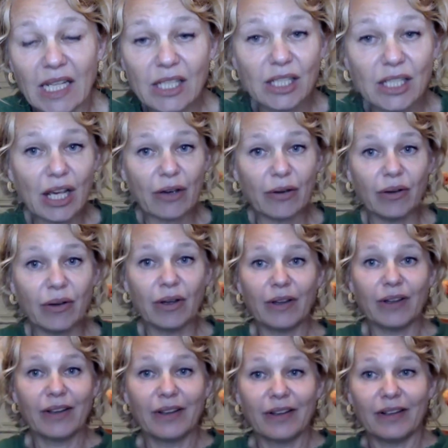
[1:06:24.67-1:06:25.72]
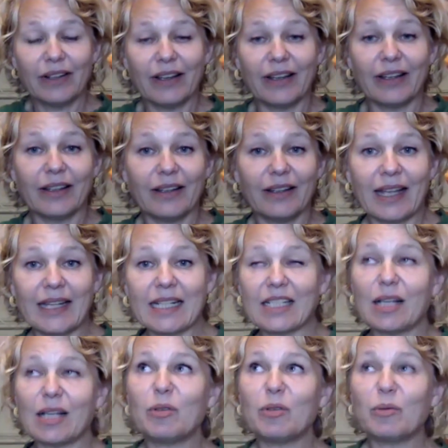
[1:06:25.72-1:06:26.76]
So, like, an
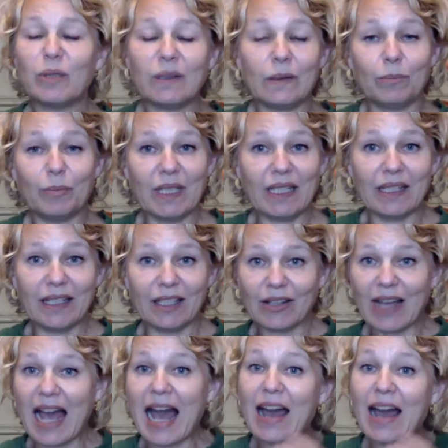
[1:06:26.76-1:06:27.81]
example would be you